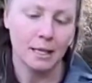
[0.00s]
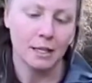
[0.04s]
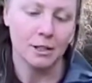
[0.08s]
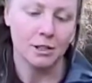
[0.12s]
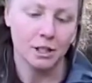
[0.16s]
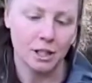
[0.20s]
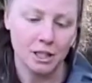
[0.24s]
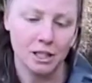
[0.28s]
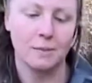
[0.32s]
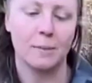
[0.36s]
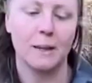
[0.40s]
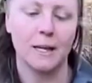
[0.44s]

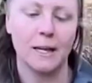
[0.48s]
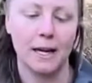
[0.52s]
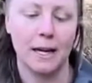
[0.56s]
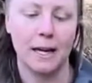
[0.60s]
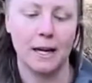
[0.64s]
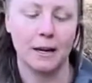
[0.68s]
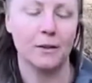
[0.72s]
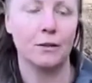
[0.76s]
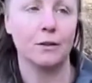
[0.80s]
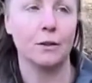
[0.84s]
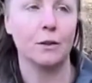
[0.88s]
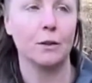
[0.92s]
just be
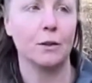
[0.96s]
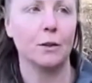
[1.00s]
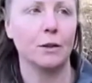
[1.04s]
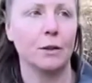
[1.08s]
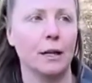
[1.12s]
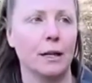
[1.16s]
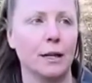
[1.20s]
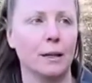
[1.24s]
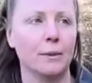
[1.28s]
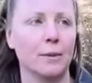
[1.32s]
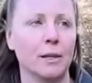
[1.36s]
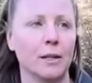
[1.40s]
careful
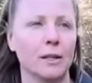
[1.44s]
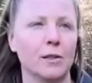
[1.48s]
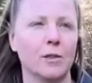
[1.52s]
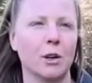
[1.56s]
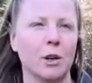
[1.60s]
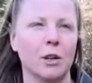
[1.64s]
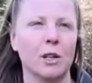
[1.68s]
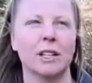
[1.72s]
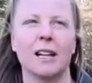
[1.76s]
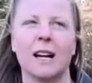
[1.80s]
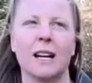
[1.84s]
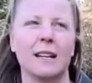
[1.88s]
that you've
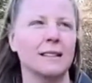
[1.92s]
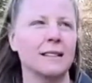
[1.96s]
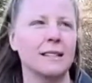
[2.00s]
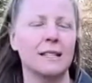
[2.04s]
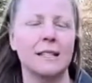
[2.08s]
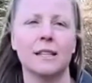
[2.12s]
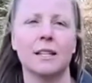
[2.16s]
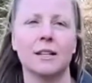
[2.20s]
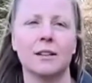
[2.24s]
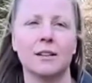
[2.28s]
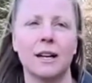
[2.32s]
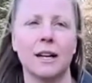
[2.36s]
got your
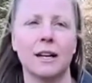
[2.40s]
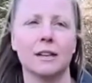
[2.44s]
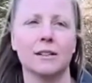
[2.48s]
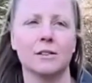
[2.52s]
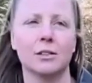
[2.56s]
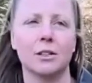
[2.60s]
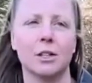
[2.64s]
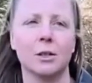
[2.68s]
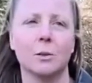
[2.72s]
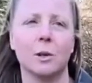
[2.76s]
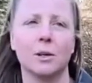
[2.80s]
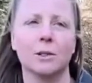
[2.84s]
ID correct.
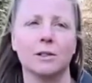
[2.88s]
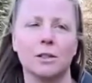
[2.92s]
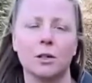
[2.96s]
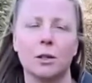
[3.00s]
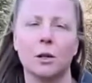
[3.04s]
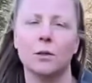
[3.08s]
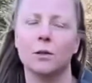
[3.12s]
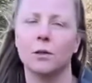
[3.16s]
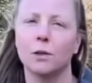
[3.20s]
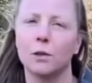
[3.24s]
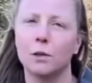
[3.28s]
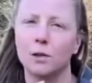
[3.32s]
So you want to
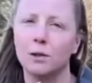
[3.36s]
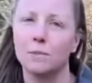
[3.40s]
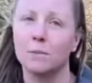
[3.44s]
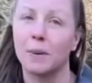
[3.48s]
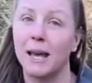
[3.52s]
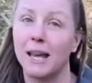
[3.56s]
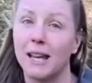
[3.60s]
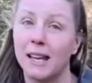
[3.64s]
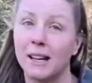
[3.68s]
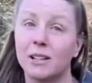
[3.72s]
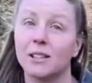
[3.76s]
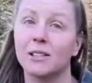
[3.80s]
go for those
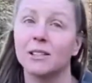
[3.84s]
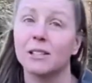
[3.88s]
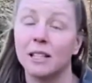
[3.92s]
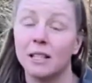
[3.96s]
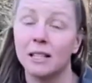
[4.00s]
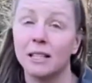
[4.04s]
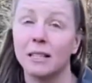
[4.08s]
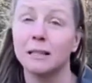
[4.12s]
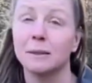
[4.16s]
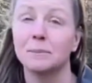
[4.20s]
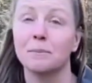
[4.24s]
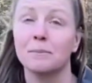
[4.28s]
paired
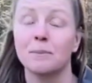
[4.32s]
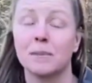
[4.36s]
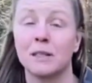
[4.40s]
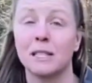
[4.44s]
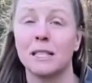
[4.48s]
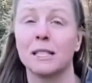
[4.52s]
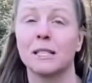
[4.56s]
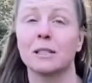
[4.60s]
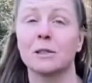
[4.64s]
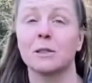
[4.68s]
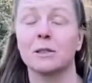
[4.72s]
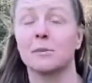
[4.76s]

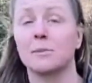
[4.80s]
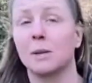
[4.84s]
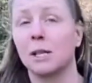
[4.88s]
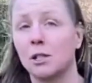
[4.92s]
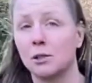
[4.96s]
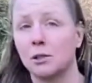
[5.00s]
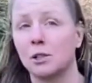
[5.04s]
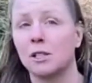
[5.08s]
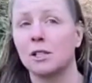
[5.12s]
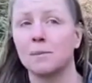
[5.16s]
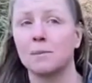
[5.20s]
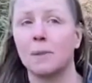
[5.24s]
needles,
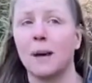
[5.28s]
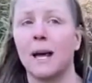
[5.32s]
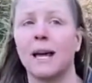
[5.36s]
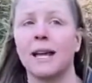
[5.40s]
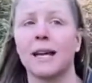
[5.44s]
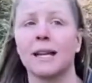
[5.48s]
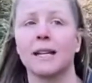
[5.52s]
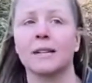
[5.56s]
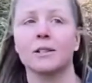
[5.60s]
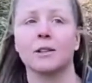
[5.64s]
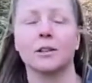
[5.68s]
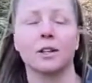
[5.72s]
make sure it's
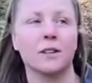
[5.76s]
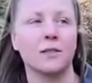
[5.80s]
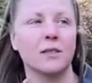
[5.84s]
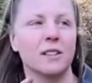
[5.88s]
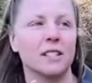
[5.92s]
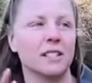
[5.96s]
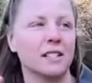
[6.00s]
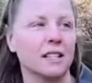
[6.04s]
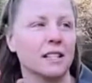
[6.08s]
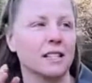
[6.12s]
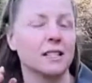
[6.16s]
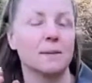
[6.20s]
pine, or if
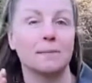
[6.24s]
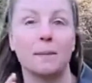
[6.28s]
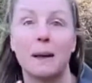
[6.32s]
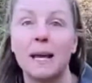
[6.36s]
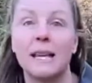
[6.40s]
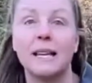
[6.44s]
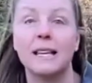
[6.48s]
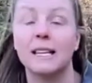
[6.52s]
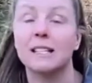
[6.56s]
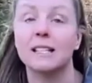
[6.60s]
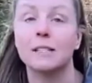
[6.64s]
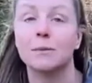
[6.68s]
it's a
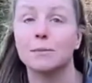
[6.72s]
spiky